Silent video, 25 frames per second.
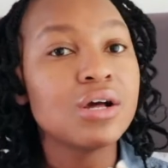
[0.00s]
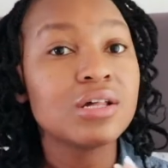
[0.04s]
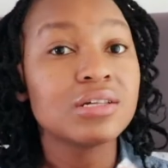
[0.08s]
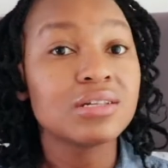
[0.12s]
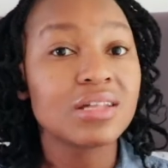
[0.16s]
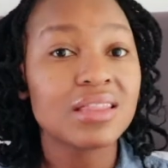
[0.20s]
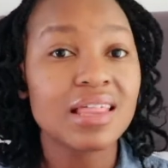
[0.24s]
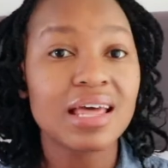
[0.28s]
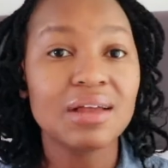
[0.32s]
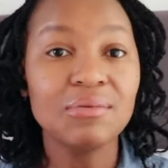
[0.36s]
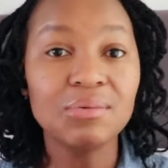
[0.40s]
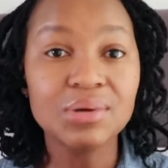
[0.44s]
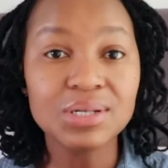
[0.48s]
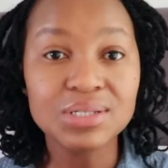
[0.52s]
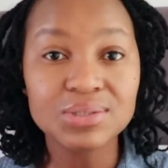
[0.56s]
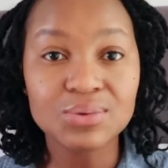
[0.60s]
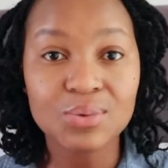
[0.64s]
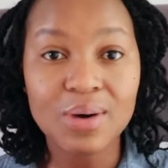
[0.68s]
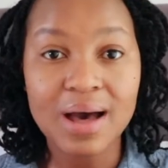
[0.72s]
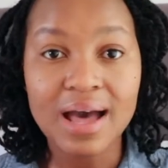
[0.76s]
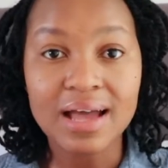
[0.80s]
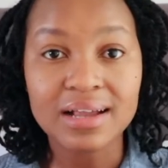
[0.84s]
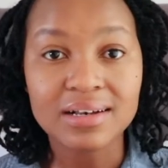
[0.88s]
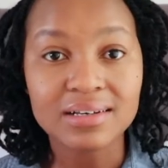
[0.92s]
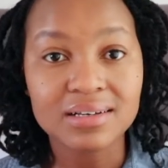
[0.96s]
So that was
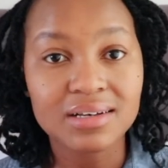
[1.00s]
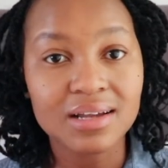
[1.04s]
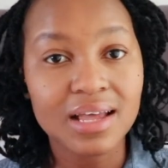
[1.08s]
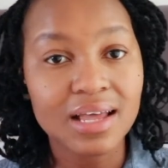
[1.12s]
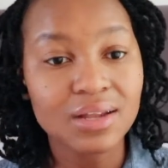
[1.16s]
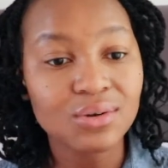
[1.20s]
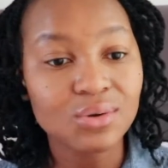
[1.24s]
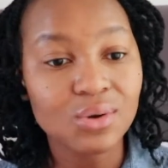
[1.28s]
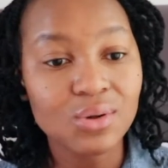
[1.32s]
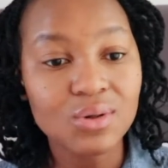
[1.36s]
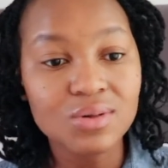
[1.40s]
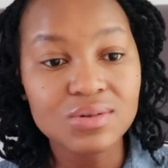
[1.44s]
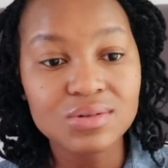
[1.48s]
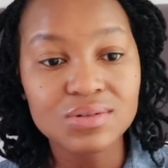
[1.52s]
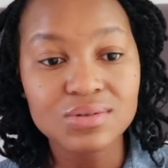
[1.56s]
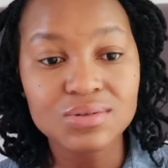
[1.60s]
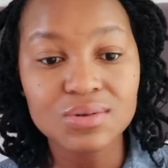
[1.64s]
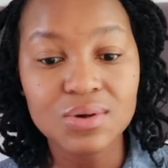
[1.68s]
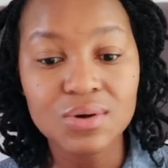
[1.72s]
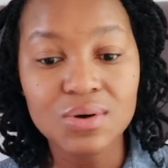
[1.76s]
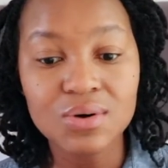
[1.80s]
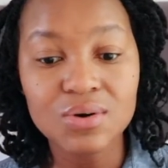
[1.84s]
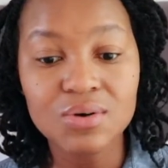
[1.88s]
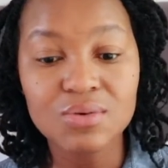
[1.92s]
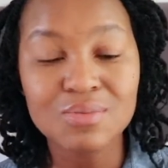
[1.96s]
one. And
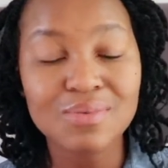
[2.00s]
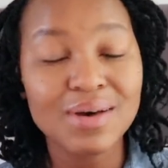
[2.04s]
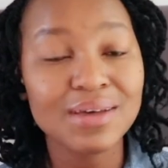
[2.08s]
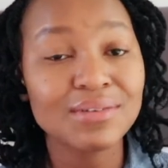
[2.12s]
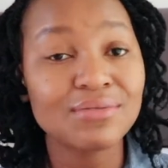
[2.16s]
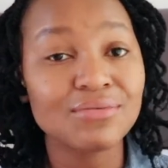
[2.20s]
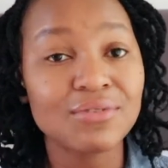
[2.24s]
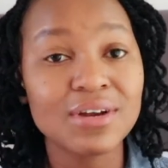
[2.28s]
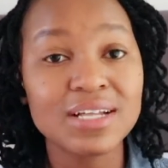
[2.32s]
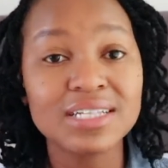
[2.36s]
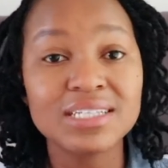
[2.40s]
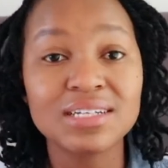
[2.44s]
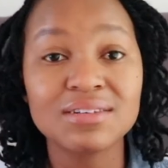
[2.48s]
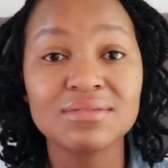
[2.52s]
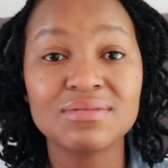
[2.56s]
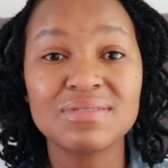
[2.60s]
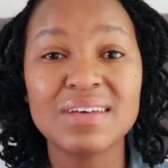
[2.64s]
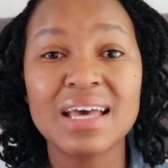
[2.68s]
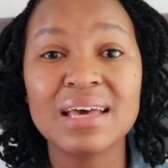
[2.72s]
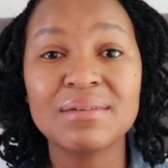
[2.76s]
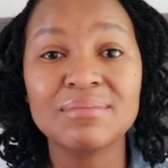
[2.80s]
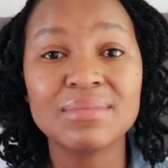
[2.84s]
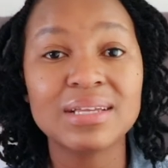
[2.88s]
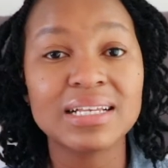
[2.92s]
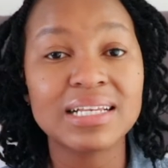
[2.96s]
also my friends and
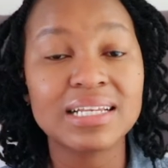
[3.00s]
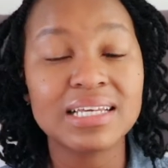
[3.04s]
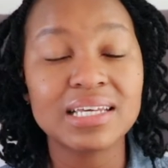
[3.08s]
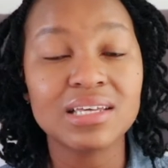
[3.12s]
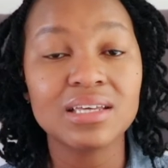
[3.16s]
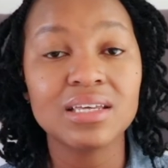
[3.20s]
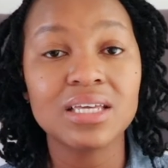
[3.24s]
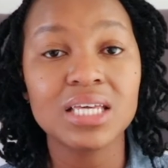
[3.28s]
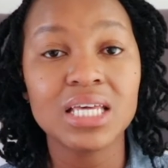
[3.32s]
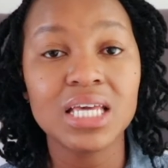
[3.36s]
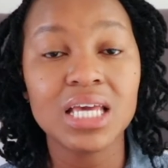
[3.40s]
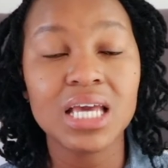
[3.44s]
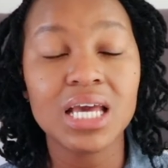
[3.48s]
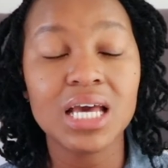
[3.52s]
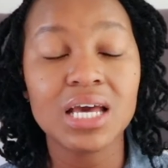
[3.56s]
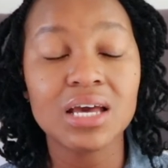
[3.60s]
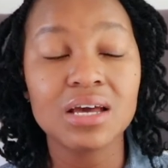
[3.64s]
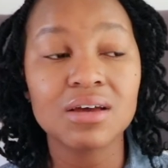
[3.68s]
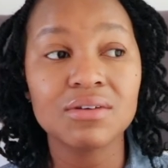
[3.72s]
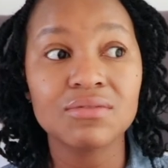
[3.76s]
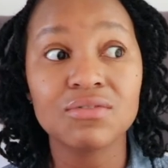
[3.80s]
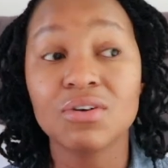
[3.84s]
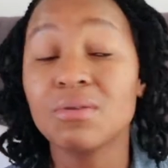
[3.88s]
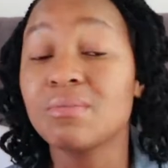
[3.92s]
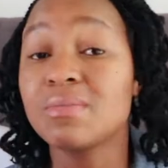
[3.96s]
family
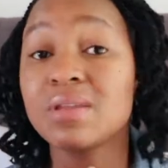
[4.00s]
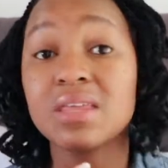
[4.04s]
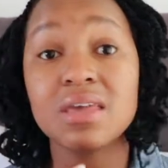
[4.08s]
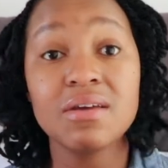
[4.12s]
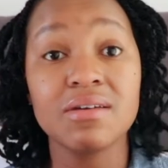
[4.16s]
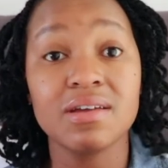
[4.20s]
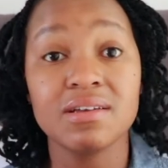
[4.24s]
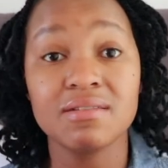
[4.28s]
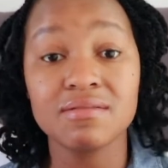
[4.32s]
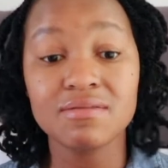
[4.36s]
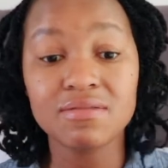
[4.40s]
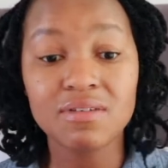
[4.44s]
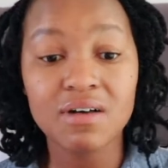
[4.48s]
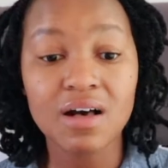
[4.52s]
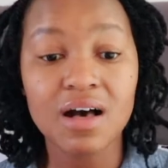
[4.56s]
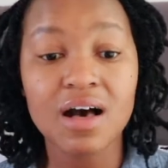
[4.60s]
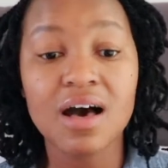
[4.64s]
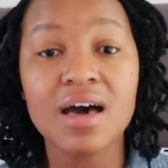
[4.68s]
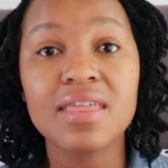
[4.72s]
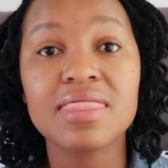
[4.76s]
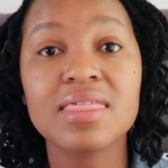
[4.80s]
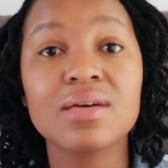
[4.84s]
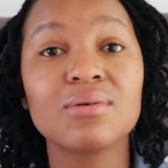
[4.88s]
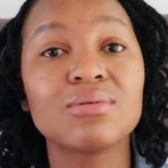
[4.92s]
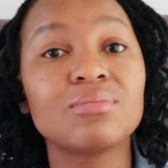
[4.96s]
from near and
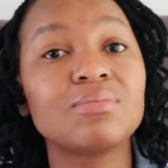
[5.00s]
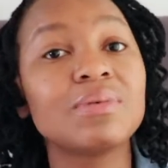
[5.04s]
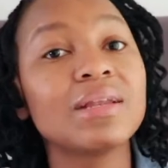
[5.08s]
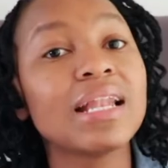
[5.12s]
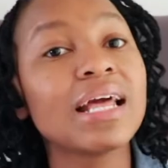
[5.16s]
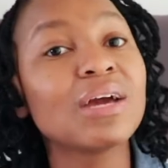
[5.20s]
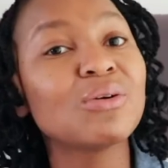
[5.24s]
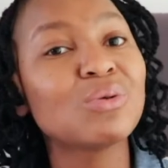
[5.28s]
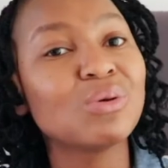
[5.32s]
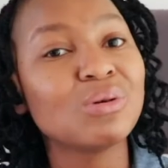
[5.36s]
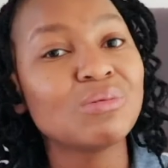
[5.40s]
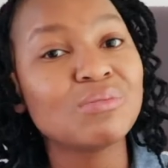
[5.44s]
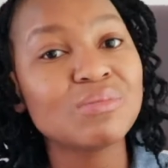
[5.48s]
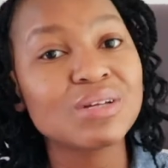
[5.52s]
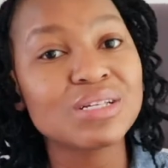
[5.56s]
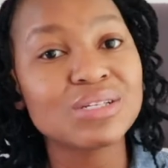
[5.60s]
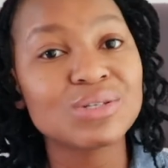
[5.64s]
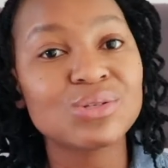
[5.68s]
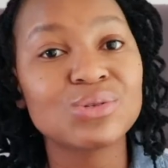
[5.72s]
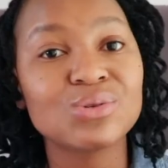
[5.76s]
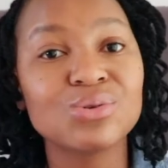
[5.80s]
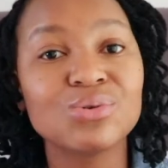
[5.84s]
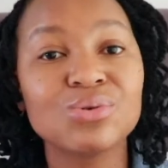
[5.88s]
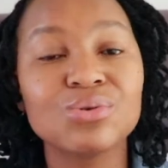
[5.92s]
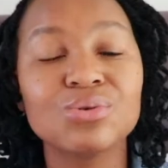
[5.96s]
far, they would be like, we
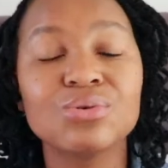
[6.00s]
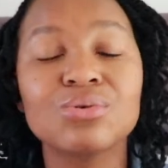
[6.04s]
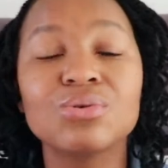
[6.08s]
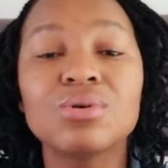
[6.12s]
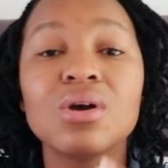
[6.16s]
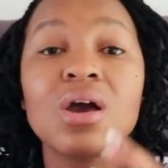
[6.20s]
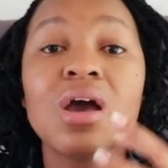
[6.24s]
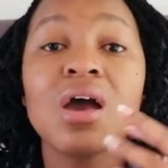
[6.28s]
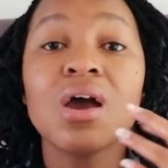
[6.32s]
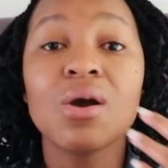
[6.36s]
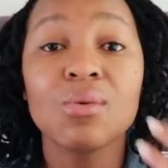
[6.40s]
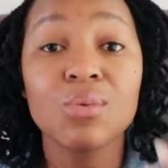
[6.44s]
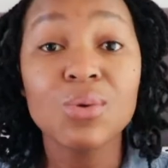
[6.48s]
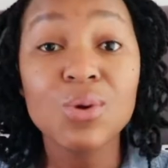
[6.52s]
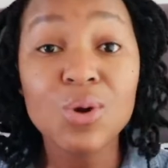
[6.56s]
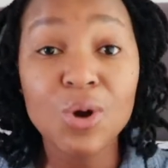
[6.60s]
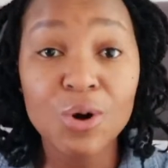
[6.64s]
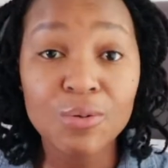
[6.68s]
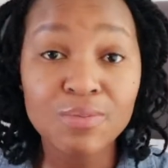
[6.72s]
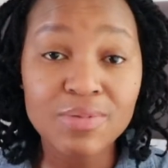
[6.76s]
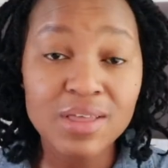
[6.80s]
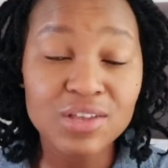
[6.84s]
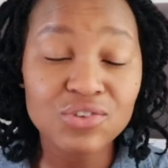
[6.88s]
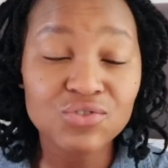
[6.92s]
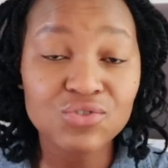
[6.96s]
miss you, we
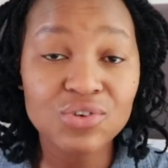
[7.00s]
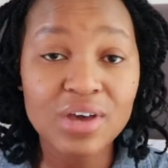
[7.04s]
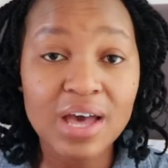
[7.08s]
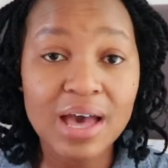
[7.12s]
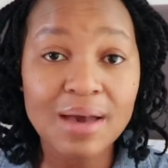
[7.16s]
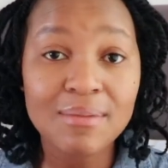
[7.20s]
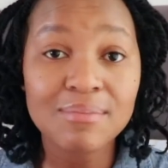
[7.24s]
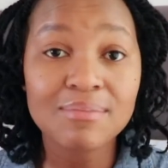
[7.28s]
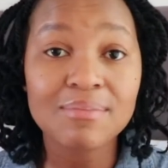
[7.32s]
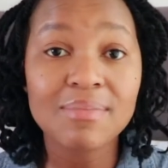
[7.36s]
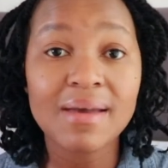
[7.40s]
hope that you come